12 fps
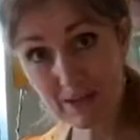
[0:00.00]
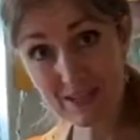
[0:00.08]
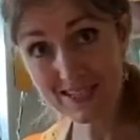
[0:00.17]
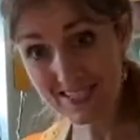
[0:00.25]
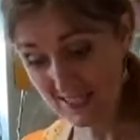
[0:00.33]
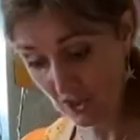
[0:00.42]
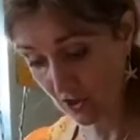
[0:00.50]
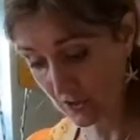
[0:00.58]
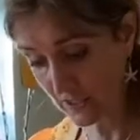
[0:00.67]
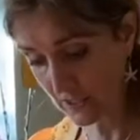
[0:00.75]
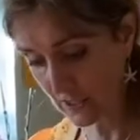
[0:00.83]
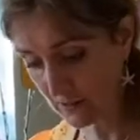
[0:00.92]
a
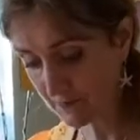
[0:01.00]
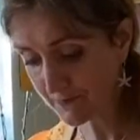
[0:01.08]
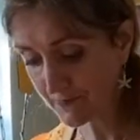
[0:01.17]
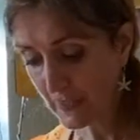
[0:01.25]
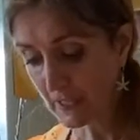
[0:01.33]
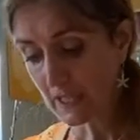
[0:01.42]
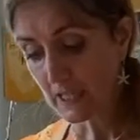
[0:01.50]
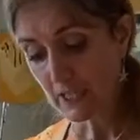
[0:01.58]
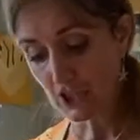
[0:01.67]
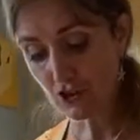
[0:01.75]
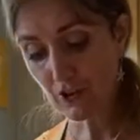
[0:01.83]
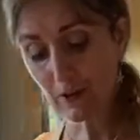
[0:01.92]
disaster. The
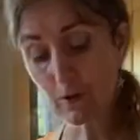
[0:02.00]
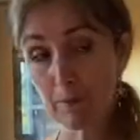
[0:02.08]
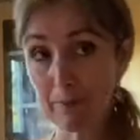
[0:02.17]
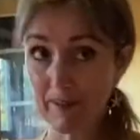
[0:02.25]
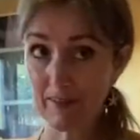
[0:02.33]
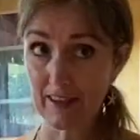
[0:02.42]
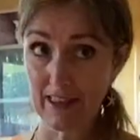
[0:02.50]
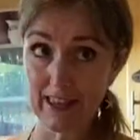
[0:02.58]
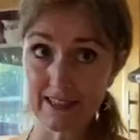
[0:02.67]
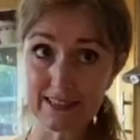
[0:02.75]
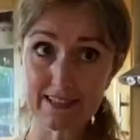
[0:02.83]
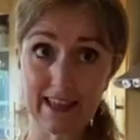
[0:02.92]
trick with
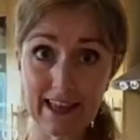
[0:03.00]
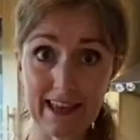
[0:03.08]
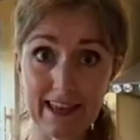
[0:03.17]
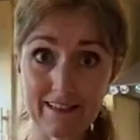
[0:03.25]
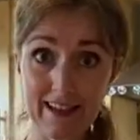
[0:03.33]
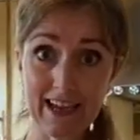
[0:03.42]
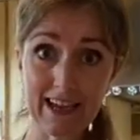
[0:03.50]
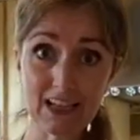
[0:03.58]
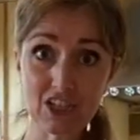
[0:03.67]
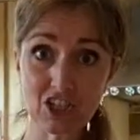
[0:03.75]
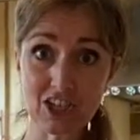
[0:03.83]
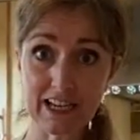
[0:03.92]
biscuits is
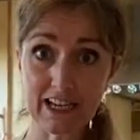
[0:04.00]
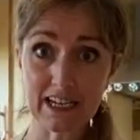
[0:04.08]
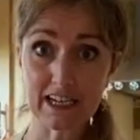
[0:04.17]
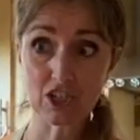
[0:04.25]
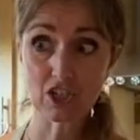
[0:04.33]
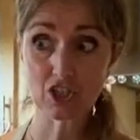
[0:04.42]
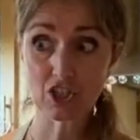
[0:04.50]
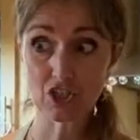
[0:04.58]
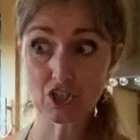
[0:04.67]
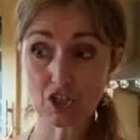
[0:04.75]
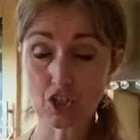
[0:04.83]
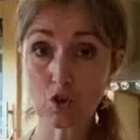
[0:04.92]
actually
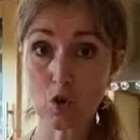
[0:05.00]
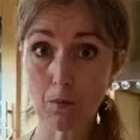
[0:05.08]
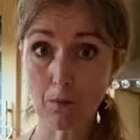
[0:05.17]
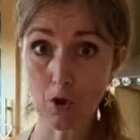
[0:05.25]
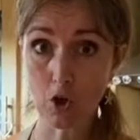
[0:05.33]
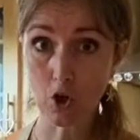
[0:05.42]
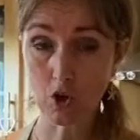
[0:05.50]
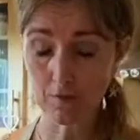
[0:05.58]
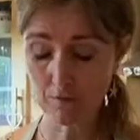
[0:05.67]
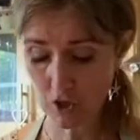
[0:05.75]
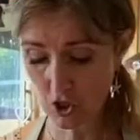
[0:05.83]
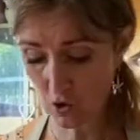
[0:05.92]
to not cook them
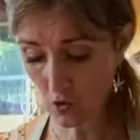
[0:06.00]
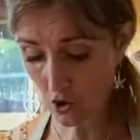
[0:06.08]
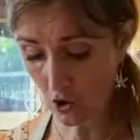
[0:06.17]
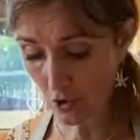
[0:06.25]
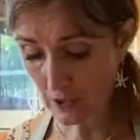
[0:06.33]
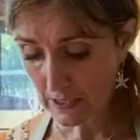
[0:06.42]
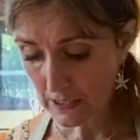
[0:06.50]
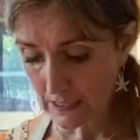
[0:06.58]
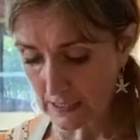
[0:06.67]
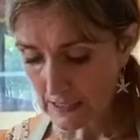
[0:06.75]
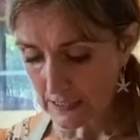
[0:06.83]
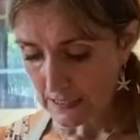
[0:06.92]
for too long.
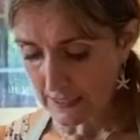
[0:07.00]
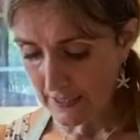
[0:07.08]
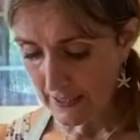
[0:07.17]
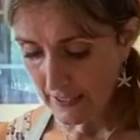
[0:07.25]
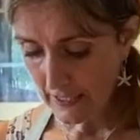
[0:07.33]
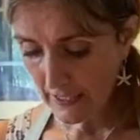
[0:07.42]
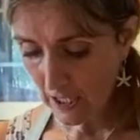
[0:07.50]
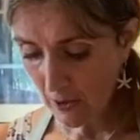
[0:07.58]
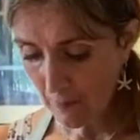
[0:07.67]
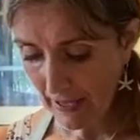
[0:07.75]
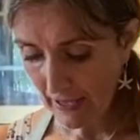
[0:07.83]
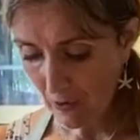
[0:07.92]
So they're going to come
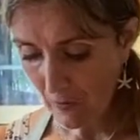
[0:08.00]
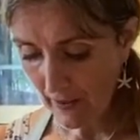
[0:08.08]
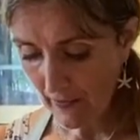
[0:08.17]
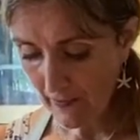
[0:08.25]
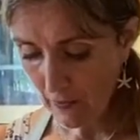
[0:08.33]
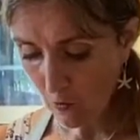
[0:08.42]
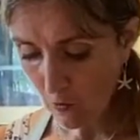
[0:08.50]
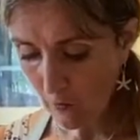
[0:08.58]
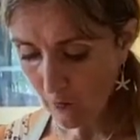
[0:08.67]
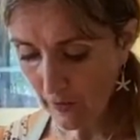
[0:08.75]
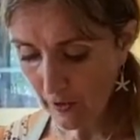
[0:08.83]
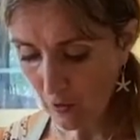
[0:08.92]
out and they will
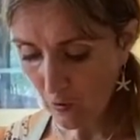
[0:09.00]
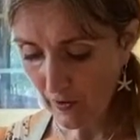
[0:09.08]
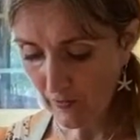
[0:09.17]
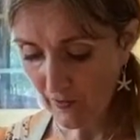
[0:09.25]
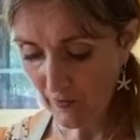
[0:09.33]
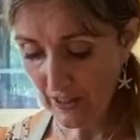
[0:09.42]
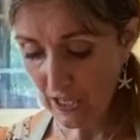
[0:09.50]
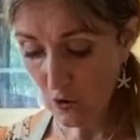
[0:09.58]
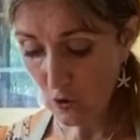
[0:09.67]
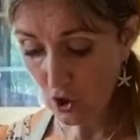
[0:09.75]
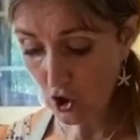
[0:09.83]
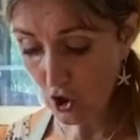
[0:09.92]
feel as if they're
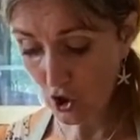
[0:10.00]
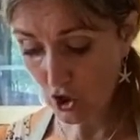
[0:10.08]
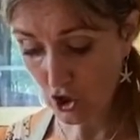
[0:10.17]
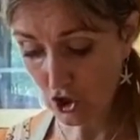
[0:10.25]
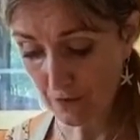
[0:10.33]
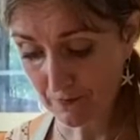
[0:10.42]
not cooked.